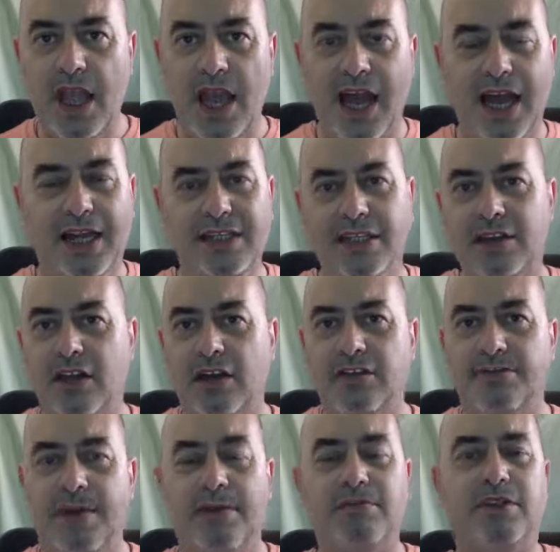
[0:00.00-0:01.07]
and in those
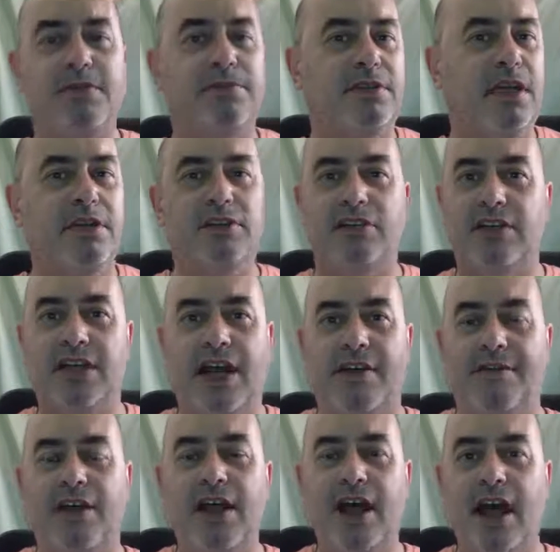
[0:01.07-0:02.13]
membership sites you can have
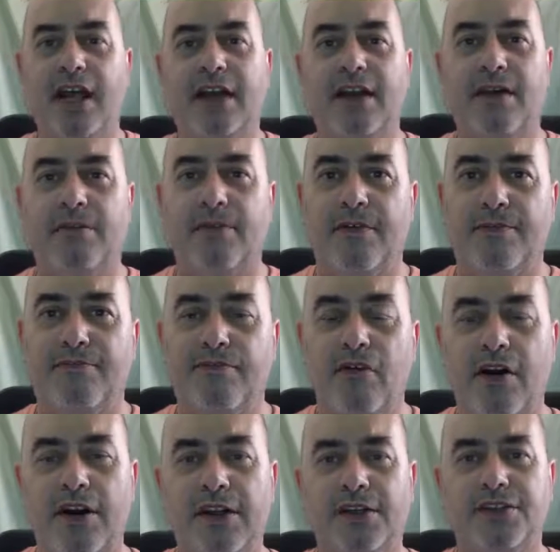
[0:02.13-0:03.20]
any number of
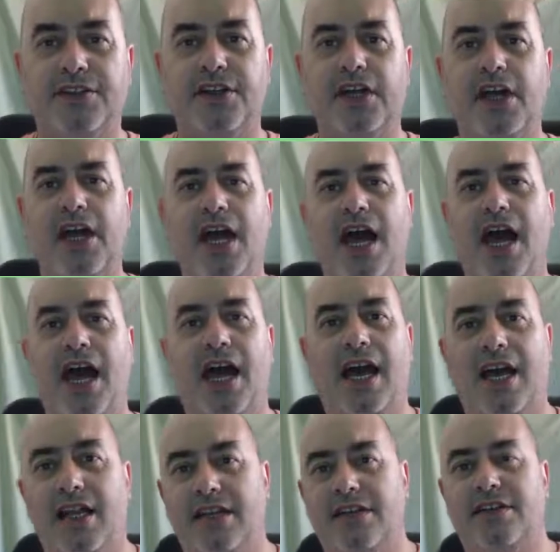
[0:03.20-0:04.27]
products,
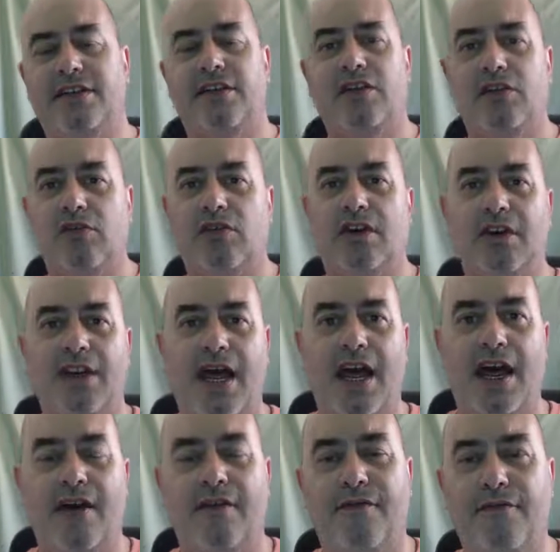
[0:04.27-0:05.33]
and you can
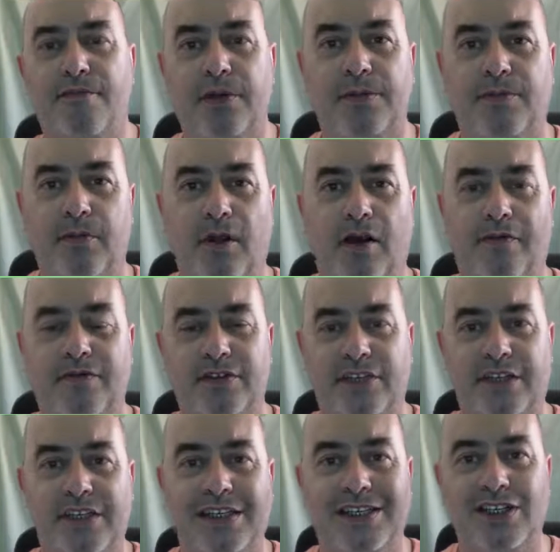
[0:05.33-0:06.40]
have people
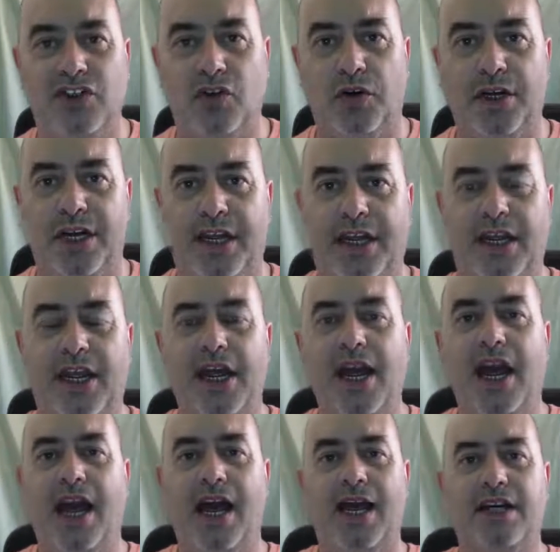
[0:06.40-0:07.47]
obviously joining
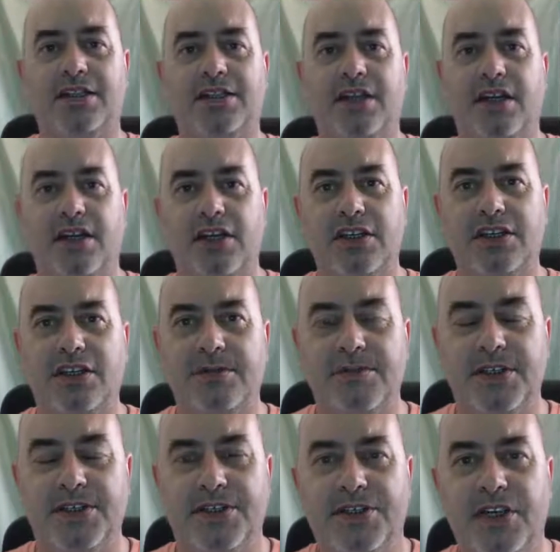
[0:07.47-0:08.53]
as
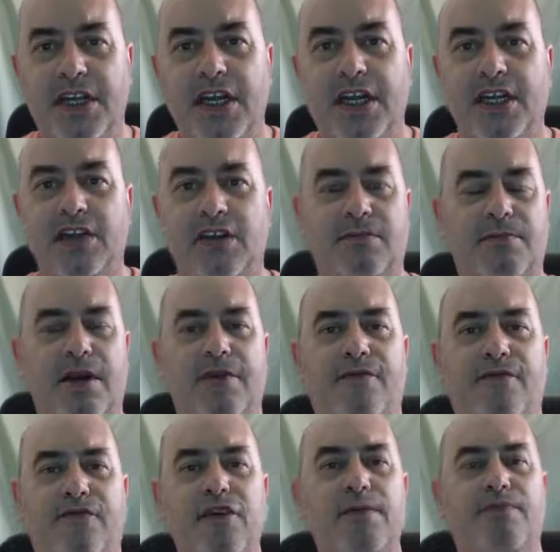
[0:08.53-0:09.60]
customers. You can make
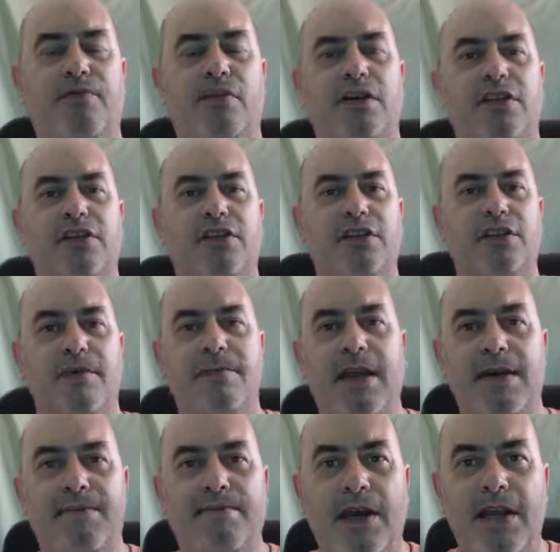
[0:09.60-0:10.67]
free products, you can
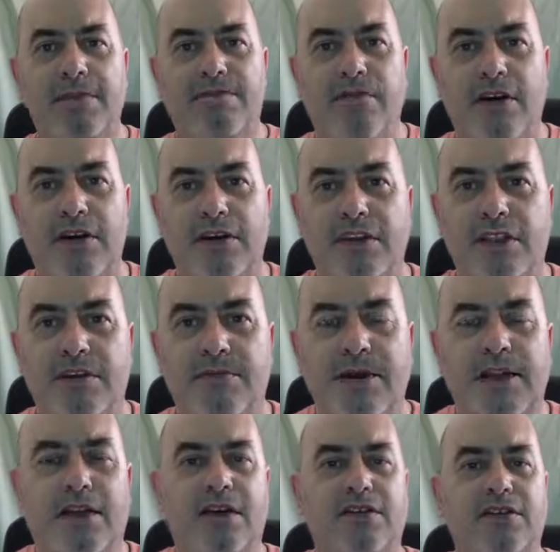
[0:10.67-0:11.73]
make paid products, you can
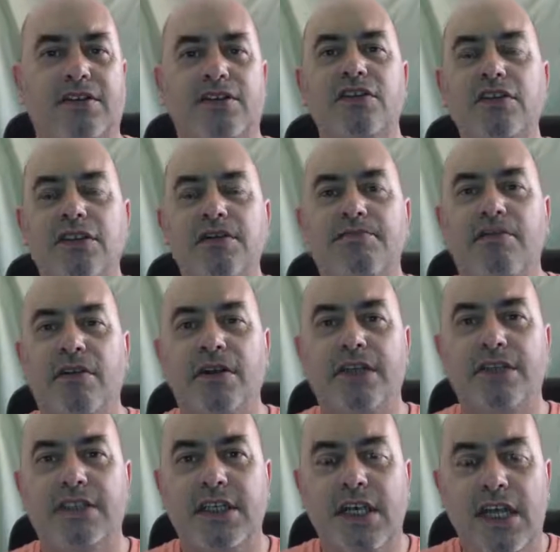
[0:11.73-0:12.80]
make continuity
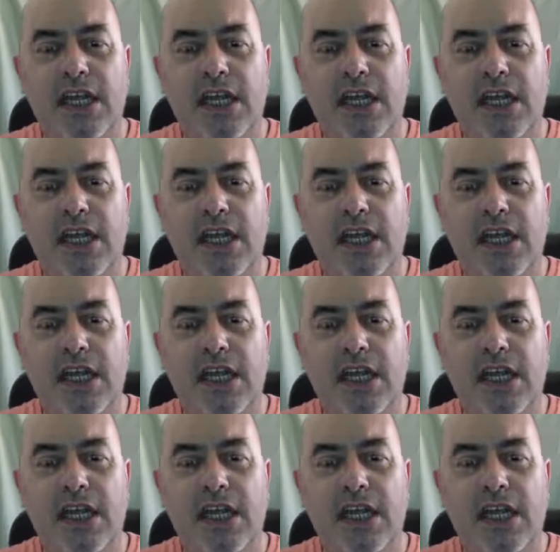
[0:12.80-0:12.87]
products,